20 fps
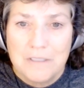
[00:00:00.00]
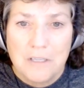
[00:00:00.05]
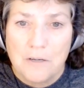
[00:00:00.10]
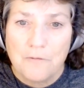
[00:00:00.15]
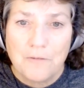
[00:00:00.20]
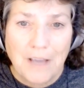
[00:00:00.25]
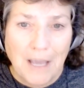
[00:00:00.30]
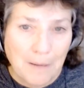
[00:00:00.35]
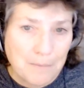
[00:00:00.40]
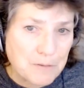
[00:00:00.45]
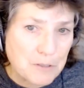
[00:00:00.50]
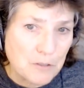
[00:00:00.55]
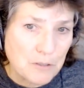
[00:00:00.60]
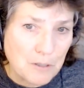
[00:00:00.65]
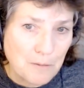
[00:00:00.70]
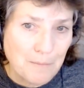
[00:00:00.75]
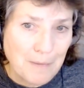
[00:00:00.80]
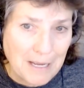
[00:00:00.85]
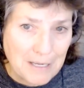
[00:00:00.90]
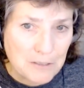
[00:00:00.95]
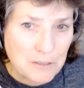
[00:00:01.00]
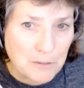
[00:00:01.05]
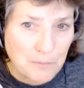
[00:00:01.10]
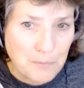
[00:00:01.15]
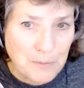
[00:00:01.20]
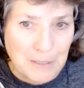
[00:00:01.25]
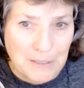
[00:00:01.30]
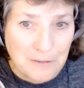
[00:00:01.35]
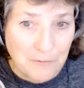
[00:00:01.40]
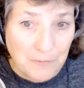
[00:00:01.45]
Once you've captured your
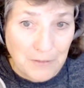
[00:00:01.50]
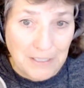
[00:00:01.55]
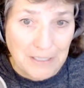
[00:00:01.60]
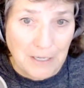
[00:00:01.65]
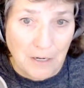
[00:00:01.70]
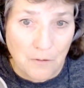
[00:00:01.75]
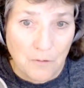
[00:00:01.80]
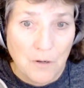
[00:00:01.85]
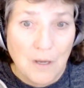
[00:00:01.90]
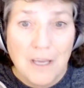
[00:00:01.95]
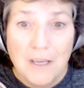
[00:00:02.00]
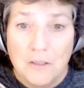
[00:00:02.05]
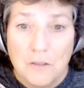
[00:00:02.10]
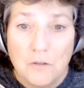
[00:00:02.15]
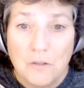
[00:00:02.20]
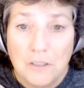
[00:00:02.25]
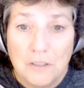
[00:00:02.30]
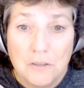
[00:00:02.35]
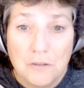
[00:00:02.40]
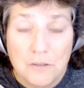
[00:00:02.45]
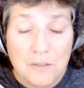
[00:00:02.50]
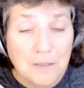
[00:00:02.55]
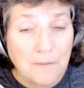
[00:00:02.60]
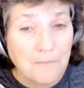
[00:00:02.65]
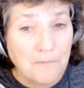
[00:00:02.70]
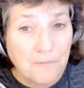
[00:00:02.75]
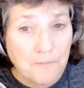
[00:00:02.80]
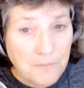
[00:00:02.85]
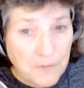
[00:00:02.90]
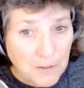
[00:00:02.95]
masterpiece video, you can do
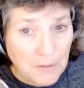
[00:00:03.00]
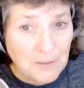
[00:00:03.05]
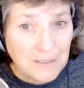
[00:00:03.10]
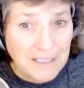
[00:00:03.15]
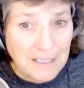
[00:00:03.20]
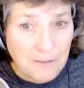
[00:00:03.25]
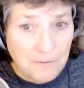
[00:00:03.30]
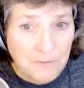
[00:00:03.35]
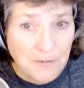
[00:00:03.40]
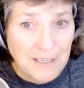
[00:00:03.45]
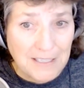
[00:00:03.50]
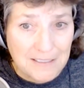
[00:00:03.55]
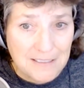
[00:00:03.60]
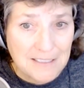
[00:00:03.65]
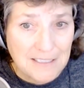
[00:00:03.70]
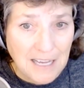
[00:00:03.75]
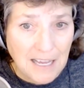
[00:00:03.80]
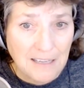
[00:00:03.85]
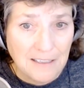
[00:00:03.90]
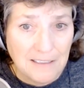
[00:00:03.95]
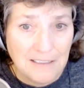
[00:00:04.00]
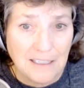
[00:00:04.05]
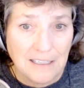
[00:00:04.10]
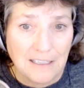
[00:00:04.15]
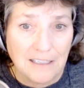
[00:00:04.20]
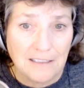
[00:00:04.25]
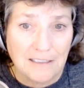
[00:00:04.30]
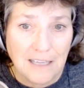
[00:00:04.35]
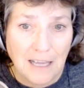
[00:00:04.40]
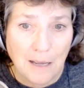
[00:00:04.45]
some fairly advanced
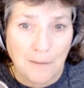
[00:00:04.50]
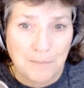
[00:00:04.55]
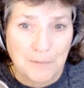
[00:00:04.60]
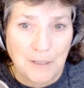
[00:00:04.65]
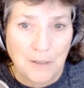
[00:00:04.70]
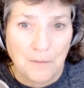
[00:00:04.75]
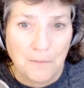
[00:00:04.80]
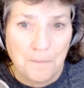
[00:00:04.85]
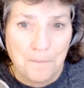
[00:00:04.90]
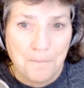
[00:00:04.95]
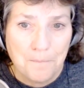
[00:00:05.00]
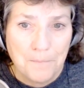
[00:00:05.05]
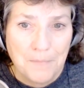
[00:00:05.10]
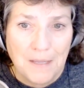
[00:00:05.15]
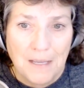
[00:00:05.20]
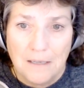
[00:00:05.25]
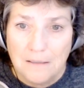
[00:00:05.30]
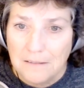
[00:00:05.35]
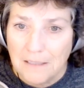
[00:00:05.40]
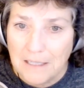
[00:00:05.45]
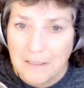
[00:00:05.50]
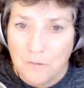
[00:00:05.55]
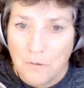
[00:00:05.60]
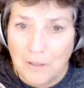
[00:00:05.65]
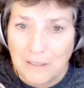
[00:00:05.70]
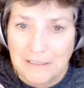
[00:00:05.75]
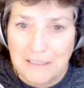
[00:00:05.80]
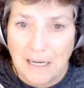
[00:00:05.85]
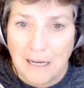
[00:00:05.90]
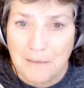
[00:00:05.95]
editing in Capto. Like
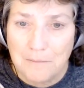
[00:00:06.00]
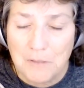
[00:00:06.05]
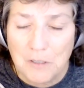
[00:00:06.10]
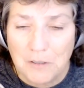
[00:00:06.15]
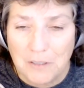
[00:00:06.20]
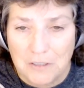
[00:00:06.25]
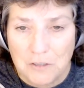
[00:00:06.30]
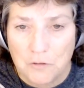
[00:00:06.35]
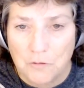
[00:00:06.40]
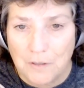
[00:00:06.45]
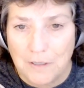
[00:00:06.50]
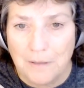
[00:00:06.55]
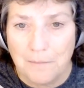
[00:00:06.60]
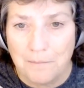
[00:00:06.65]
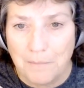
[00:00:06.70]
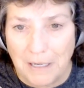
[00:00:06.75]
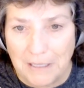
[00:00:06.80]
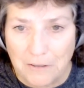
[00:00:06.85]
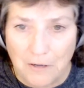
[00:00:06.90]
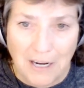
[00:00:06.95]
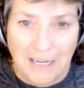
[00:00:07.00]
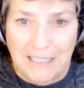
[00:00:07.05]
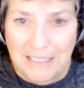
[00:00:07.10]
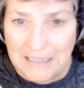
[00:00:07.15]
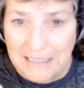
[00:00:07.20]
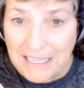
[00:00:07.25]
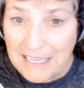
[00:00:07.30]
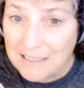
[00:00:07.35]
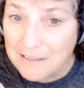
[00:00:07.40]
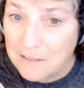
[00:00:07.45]
QuickTime, you can trim by
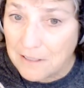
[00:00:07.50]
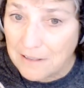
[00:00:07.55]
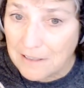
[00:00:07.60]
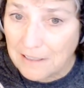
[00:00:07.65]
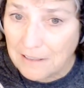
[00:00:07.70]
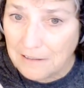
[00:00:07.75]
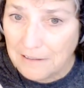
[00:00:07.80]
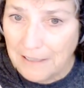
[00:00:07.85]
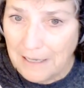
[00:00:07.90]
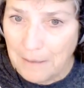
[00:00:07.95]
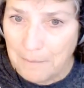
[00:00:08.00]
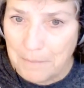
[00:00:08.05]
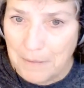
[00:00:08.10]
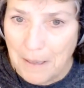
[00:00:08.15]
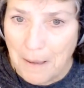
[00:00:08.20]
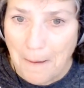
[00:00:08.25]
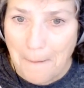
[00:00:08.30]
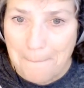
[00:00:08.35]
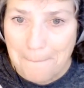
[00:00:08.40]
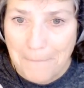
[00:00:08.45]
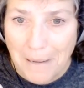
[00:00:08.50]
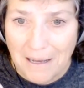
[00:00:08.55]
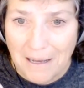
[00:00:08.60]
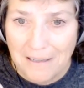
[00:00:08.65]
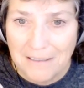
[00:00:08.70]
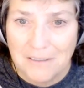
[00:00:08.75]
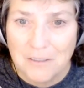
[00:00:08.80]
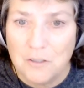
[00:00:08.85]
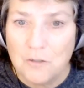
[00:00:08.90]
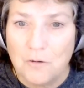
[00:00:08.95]
dragging the ends of the clip,
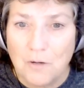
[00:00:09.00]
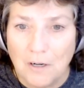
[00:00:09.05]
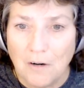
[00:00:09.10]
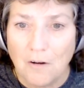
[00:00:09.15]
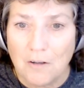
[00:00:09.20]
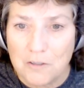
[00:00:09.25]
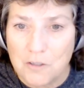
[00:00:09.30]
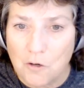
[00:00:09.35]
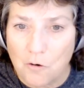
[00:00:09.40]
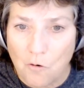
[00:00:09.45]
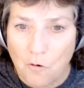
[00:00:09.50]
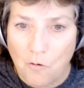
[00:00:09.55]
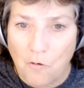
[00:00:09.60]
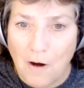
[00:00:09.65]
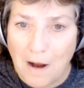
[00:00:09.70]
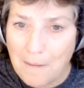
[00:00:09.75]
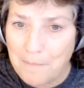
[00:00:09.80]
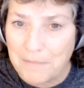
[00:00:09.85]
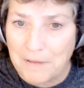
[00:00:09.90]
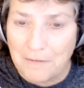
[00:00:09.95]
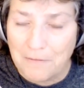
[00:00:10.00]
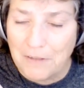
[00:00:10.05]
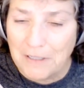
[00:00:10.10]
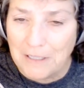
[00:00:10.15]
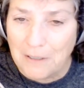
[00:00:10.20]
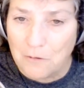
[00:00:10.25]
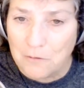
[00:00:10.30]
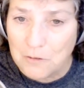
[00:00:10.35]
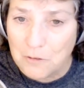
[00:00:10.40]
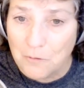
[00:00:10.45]
but you can also crop the
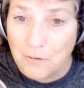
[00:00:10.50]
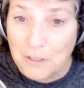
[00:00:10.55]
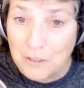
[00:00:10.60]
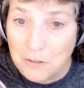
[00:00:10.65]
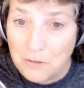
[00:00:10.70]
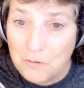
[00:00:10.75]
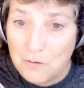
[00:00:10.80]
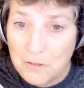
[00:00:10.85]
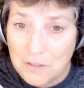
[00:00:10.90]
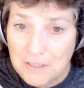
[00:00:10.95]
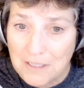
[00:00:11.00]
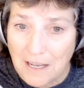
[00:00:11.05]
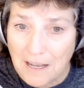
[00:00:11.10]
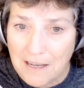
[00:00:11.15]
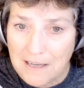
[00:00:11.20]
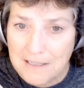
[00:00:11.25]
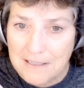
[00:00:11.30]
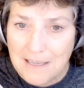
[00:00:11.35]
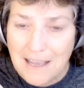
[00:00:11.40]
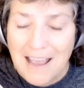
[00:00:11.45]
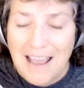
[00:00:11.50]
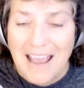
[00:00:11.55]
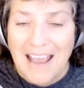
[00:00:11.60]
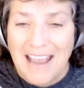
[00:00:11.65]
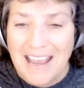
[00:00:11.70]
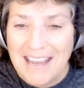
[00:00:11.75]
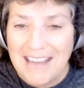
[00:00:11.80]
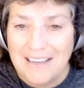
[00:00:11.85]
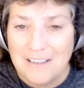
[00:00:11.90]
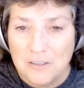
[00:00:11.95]
video to a new size
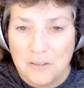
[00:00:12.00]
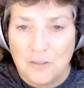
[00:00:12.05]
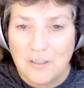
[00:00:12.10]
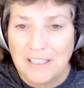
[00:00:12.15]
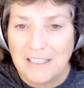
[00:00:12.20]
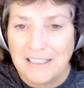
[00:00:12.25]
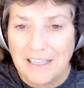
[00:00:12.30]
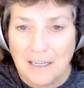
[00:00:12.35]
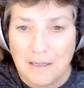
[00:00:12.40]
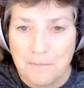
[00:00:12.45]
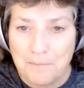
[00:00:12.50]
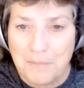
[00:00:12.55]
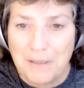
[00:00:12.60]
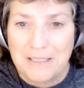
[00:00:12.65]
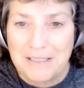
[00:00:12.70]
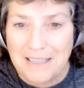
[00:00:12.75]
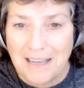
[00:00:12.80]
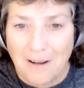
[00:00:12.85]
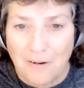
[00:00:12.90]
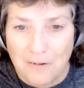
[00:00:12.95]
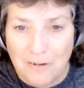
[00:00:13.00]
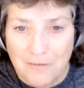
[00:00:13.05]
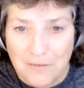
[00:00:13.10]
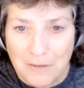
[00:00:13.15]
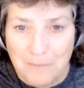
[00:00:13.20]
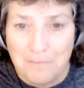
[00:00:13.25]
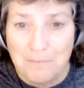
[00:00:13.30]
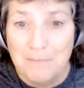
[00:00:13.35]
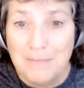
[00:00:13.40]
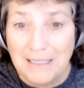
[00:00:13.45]
and you can cut bits out
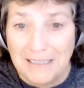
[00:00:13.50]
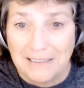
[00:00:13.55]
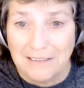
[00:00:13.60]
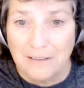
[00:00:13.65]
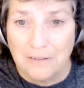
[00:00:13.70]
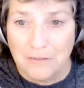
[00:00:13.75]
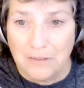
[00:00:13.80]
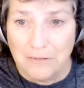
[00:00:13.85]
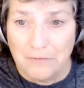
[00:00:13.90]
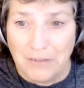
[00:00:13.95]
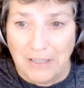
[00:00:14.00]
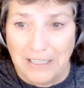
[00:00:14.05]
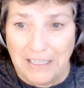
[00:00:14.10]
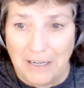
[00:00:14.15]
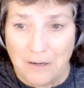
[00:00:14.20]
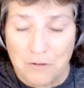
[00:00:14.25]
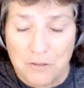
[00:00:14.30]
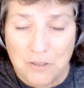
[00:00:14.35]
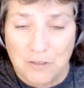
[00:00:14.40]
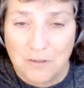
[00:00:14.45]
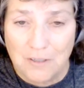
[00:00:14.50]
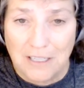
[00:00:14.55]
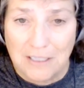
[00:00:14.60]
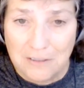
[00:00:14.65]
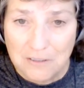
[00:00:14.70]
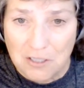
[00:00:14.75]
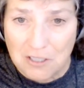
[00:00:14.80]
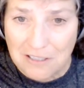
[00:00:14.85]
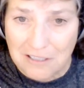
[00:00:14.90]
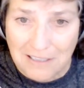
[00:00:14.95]
of the middle of the video so you
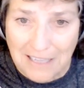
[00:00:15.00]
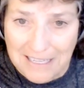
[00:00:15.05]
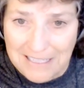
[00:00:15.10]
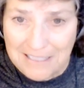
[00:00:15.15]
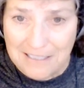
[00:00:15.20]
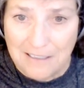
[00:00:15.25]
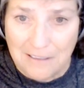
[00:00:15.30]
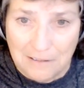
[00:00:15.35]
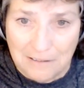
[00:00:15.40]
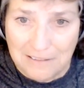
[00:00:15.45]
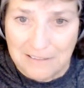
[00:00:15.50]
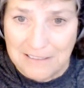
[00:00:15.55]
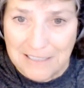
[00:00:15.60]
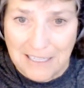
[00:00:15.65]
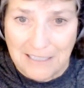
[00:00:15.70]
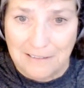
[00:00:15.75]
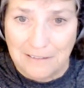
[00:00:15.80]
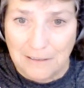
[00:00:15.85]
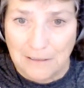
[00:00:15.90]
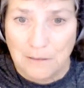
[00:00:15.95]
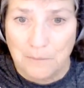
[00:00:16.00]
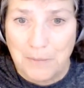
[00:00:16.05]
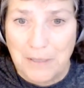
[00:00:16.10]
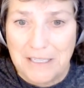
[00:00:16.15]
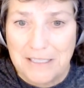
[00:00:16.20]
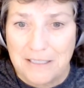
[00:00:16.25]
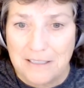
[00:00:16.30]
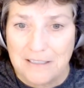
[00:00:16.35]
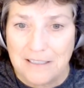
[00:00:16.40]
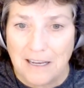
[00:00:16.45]
can slice it and take little
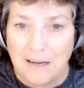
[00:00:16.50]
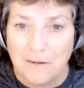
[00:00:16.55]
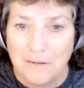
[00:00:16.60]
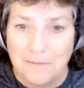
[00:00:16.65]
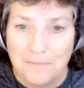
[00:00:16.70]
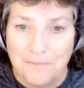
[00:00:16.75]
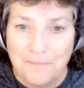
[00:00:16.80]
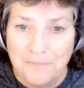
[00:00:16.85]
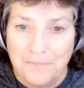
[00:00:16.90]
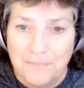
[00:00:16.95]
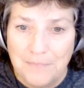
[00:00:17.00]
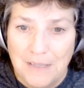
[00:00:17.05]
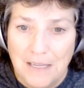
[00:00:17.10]
pieces out.